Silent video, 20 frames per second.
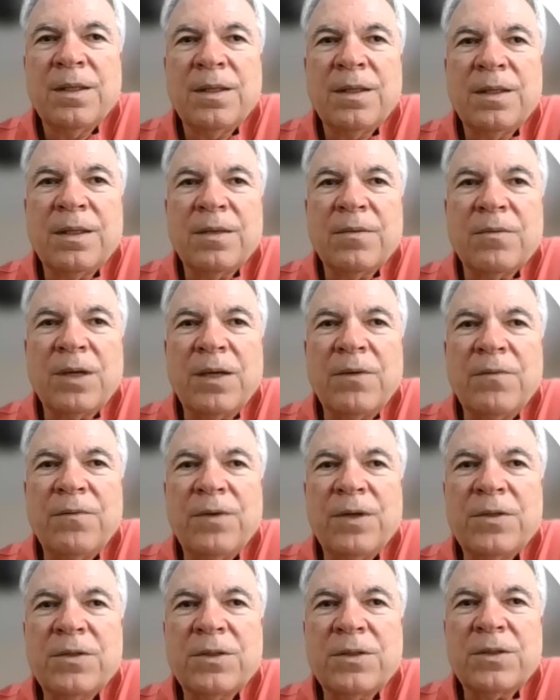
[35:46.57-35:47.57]
right
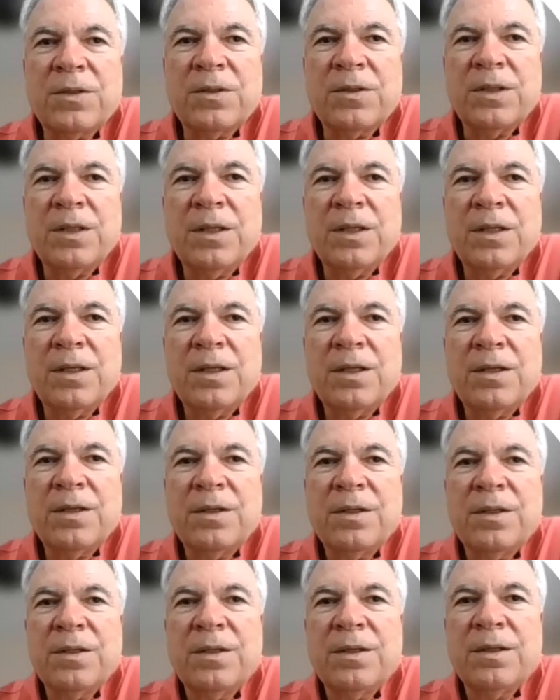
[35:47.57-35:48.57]
ventricle here,
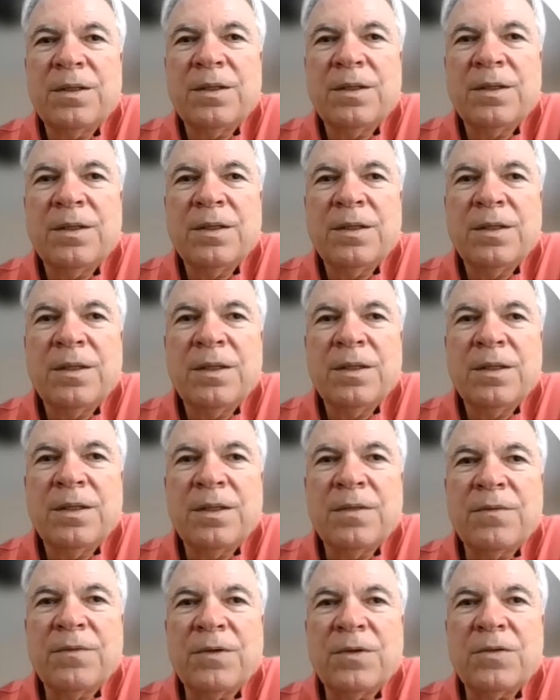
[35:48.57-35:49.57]

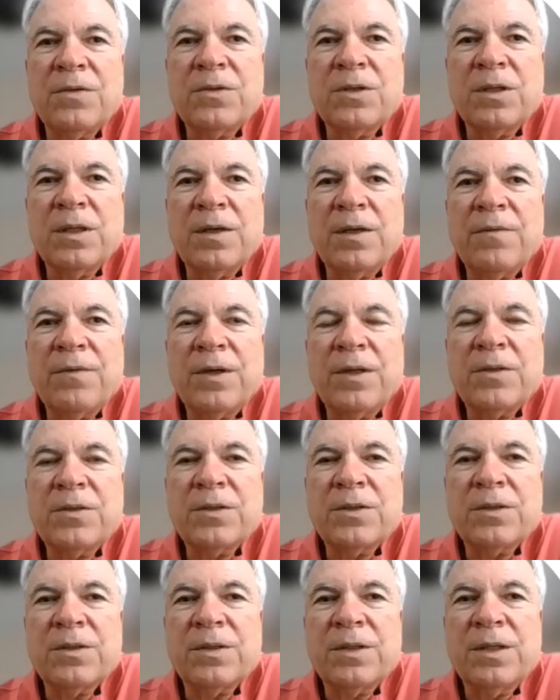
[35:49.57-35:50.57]
future left
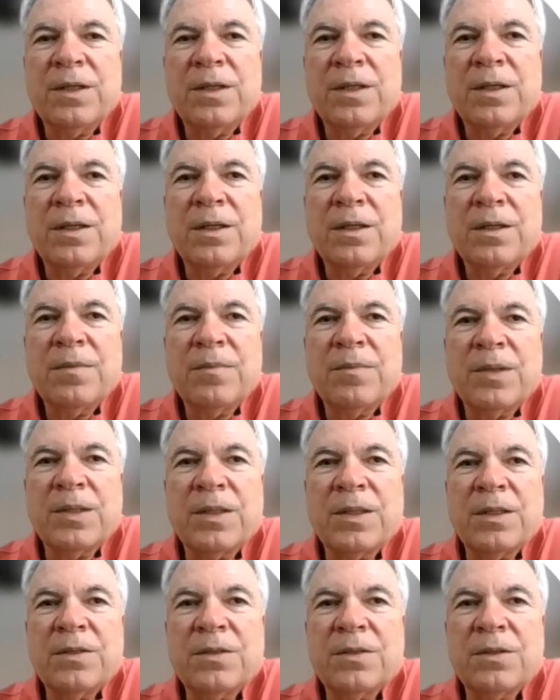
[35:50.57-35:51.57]
ventricle here, but
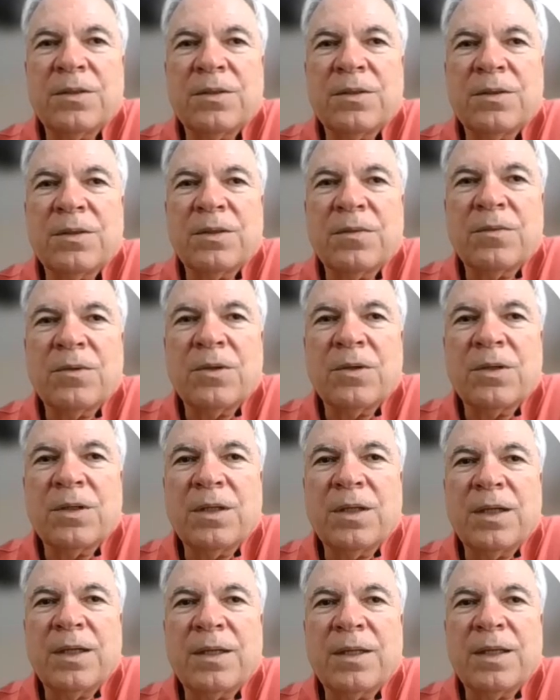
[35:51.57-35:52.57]
they're all
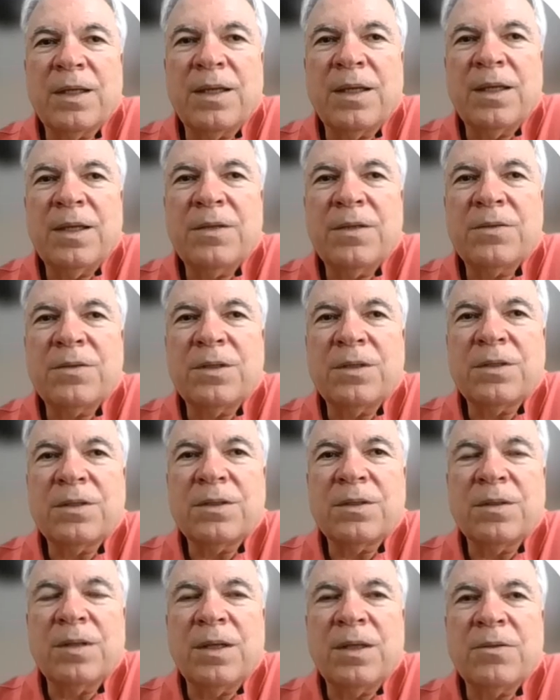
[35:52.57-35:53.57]
connected. And here's this
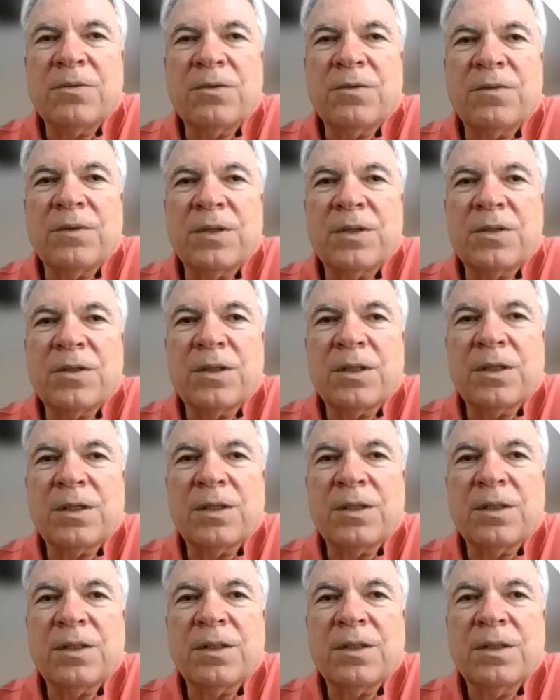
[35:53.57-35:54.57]

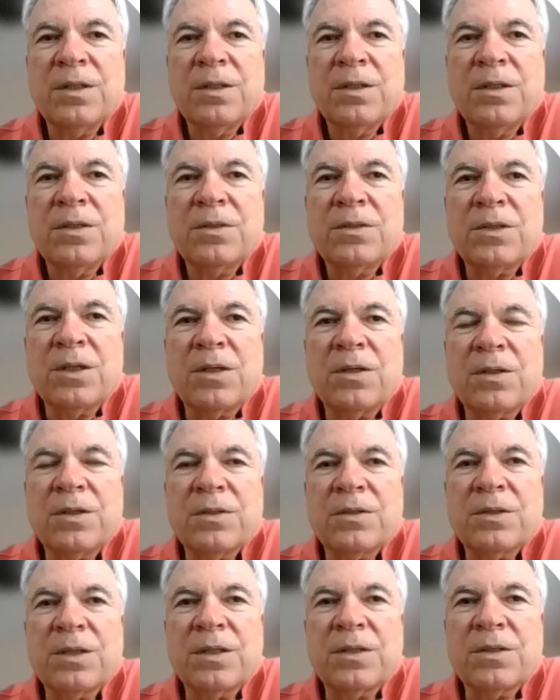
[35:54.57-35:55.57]
intraventricular
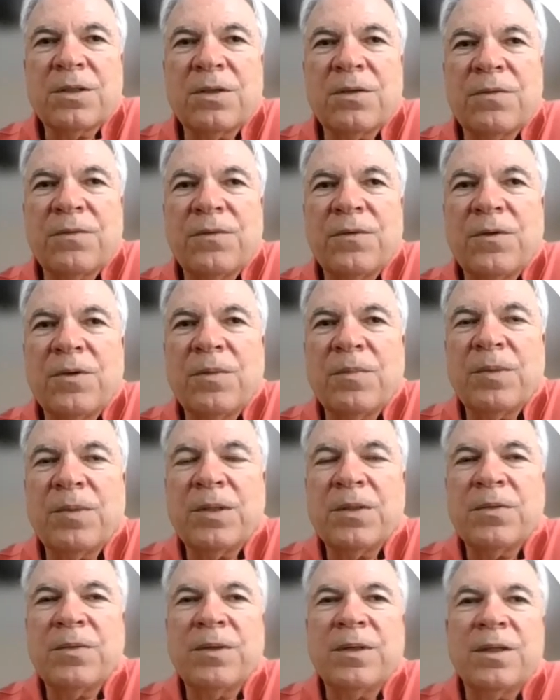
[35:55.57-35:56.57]
sulcus that's going to form
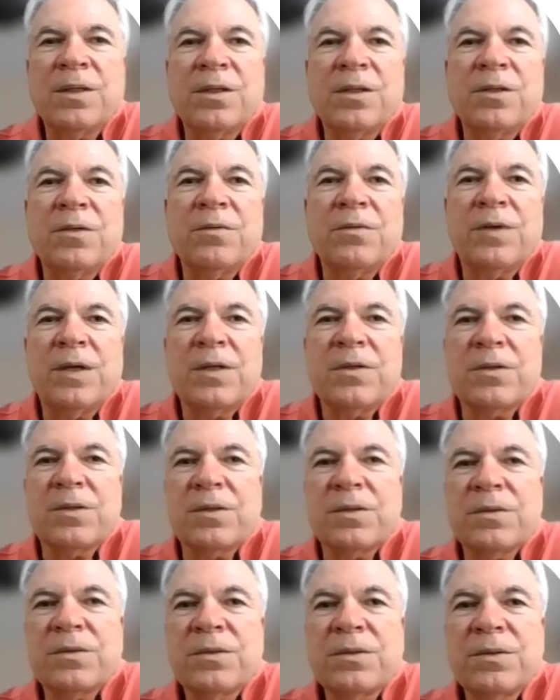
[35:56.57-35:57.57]
between the two
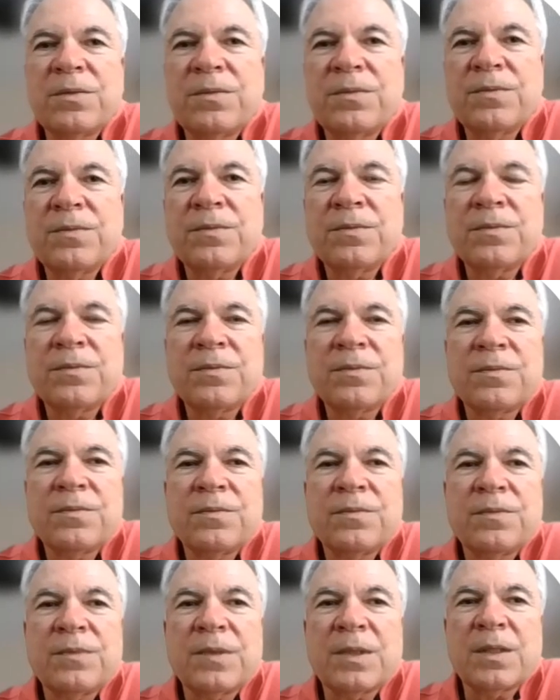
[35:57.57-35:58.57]
ventricles.
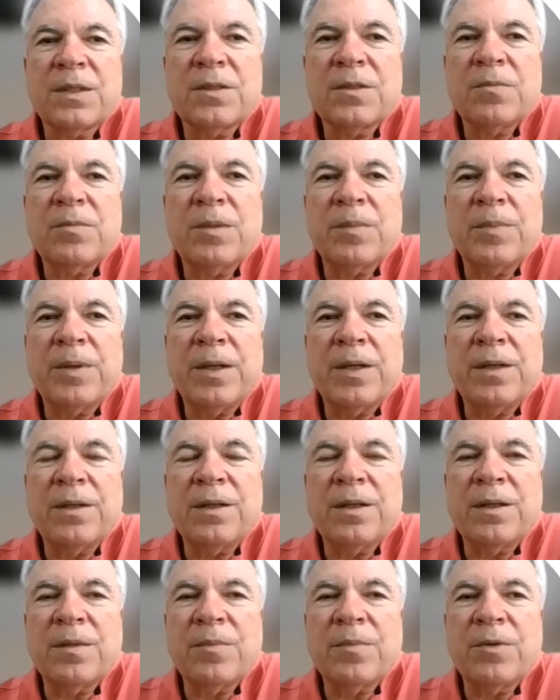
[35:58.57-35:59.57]
It's a little bit better
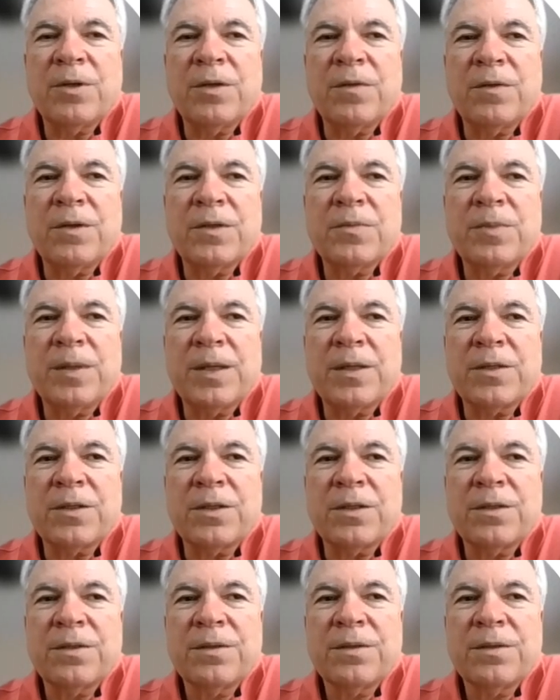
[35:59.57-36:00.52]
than the previous picture.